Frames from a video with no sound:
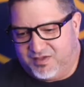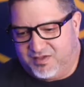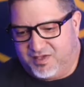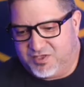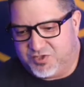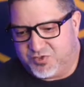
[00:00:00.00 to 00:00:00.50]

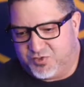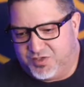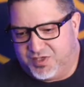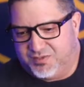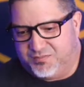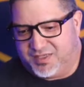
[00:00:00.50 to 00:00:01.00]

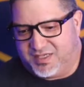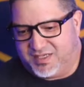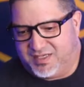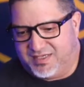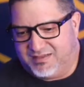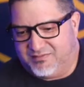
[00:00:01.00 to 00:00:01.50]
enjoyed,
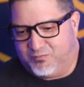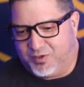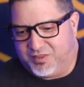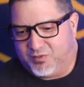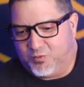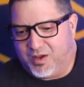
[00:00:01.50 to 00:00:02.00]
but
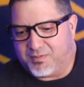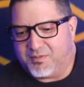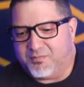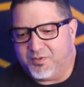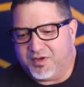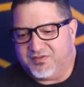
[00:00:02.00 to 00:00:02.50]
with the web
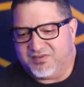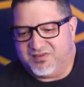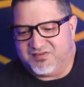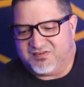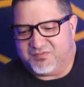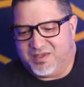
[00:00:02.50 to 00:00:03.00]
components, it
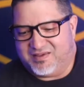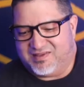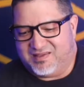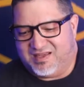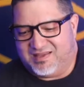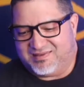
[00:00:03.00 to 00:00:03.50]
just makes
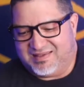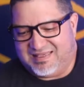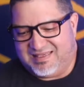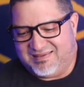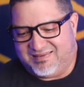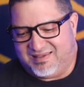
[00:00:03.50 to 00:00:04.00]
it as
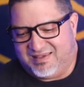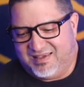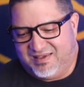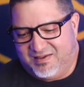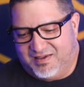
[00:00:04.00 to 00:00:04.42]
easy